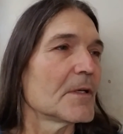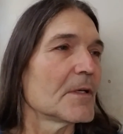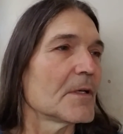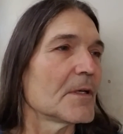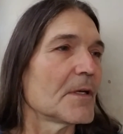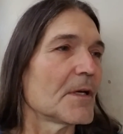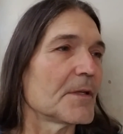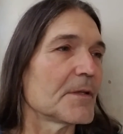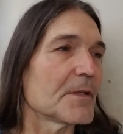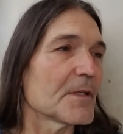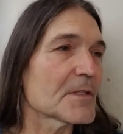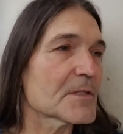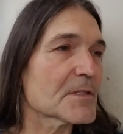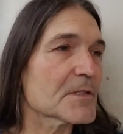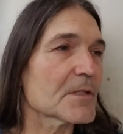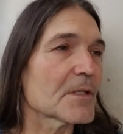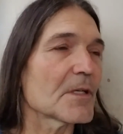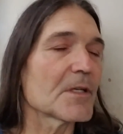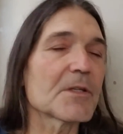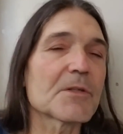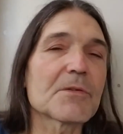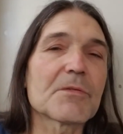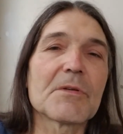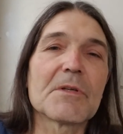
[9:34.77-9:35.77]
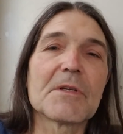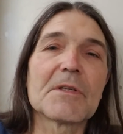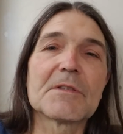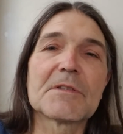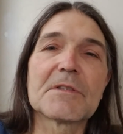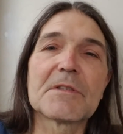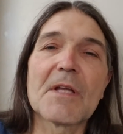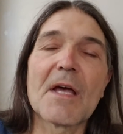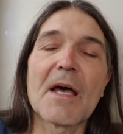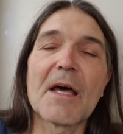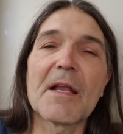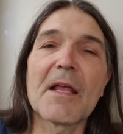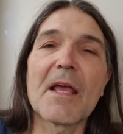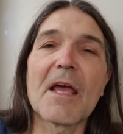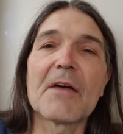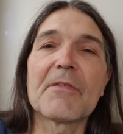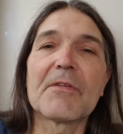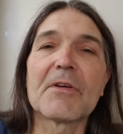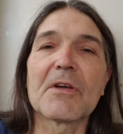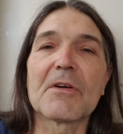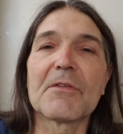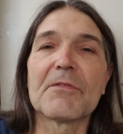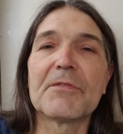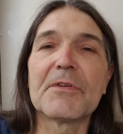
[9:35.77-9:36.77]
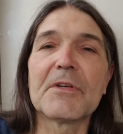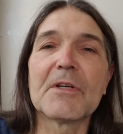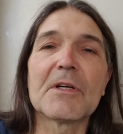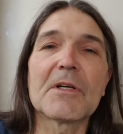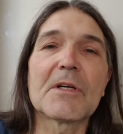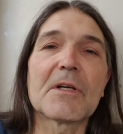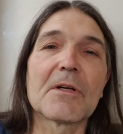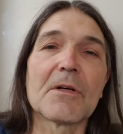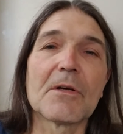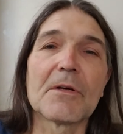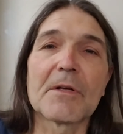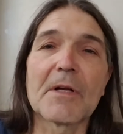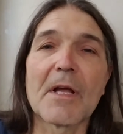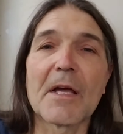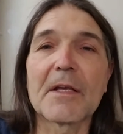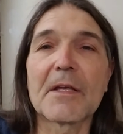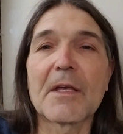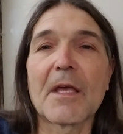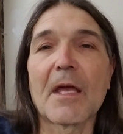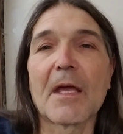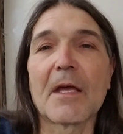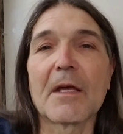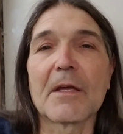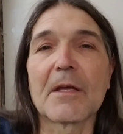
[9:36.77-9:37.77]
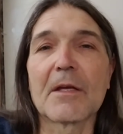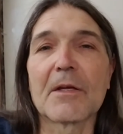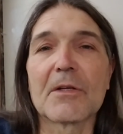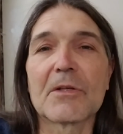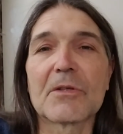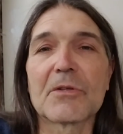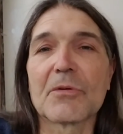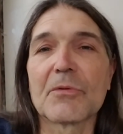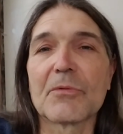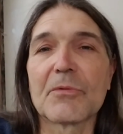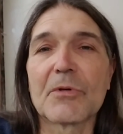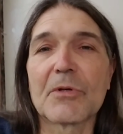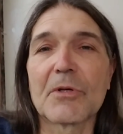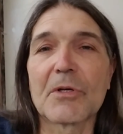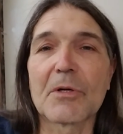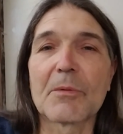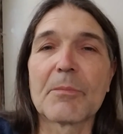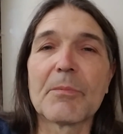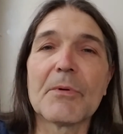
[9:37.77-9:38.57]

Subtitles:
in this country is not having a vehicle and I can't get to work.